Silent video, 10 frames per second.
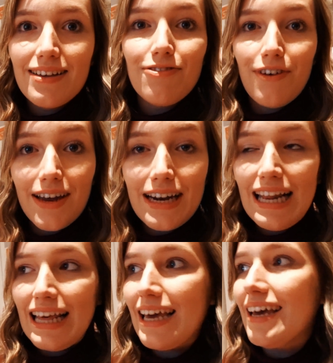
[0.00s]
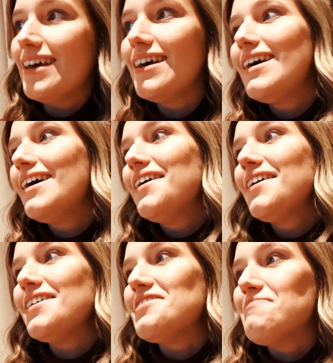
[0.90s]
finally,
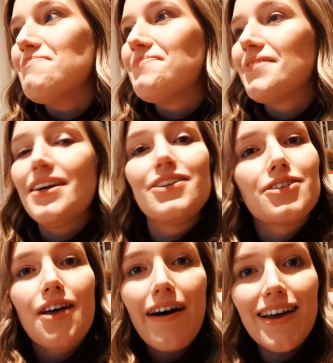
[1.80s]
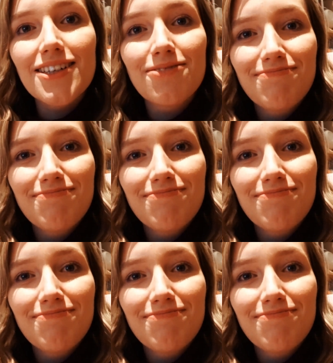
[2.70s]
and just hide.